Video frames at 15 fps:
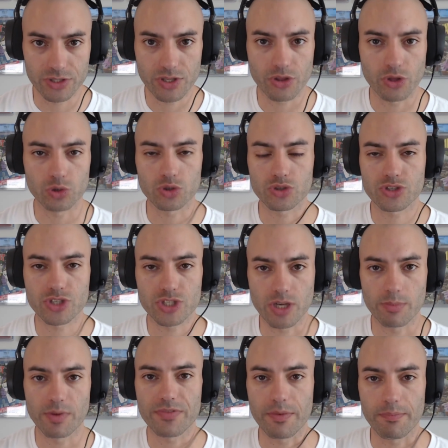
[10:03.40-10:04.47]
Those are some
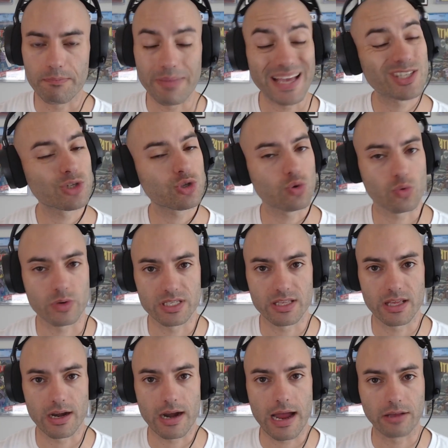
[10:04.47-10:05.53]
of the best stories that are
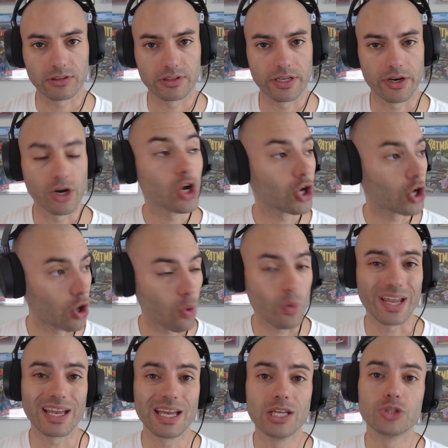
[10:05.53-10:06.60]
out there going
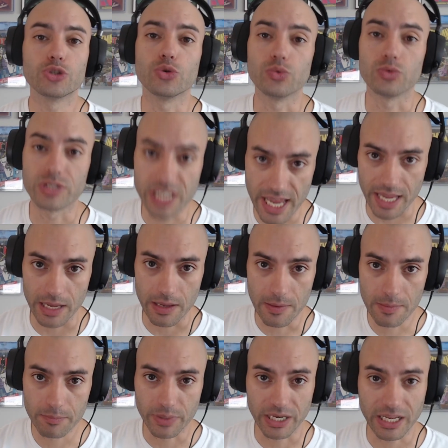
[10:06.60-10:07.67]
today.
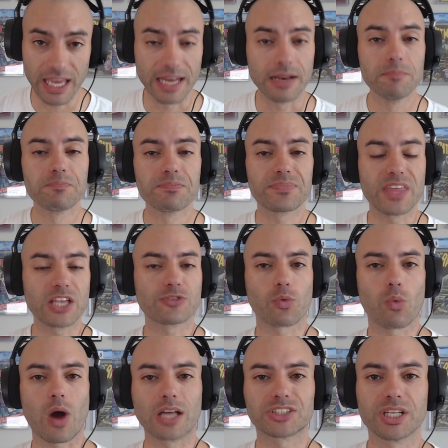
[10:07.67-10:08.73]
But again, thanks for
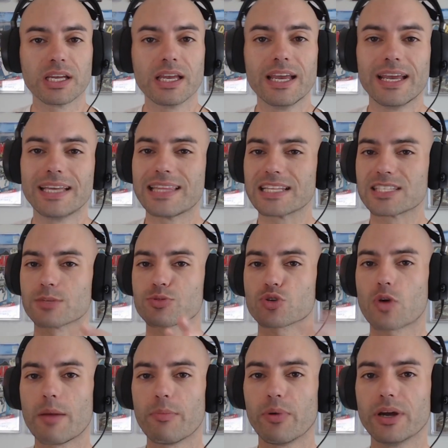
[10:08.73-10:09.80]
watching. Hit that subscribe
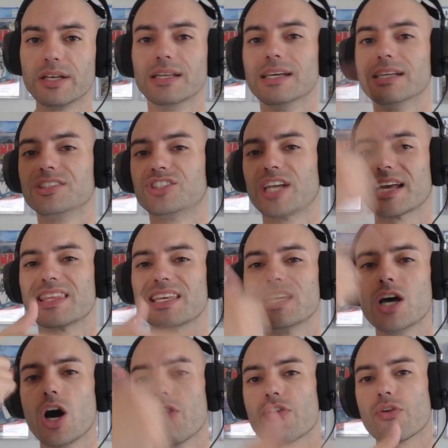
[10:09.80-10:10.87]
button. Check the
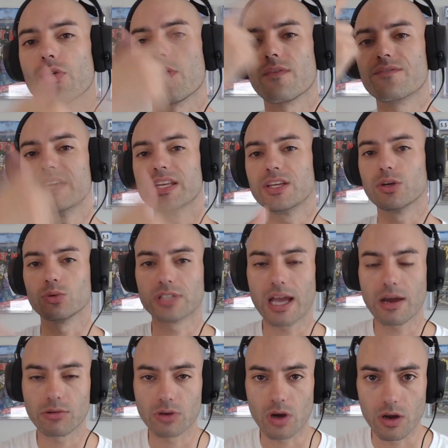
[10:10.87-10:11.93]
other videos out
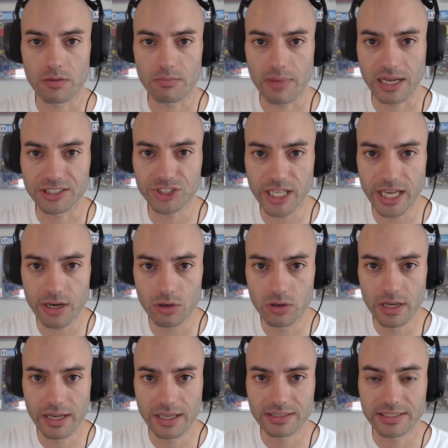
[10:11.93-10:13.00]
on my channel.
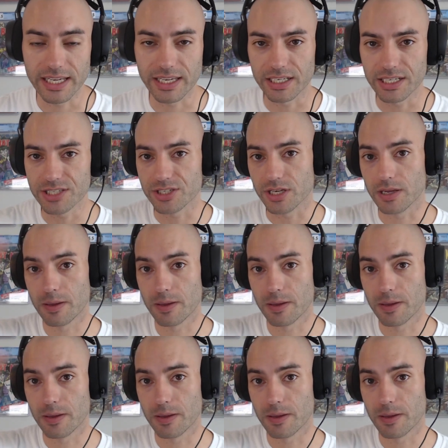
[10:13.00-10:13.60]
Take it easy.